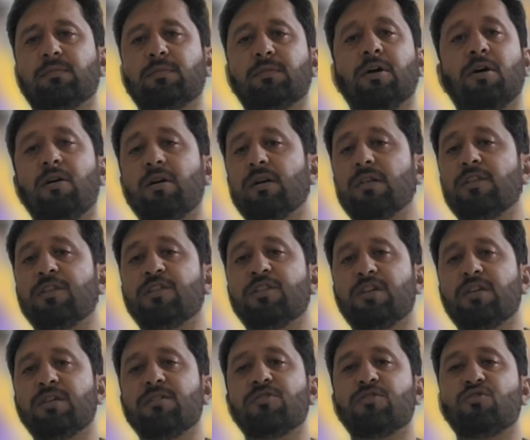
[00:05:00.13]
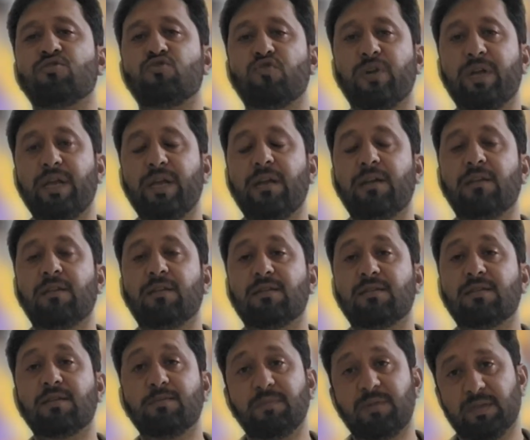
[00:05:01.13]
not just treat the
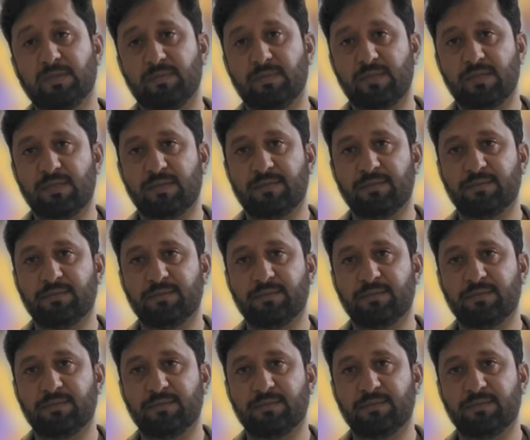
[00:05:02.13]
symptoms.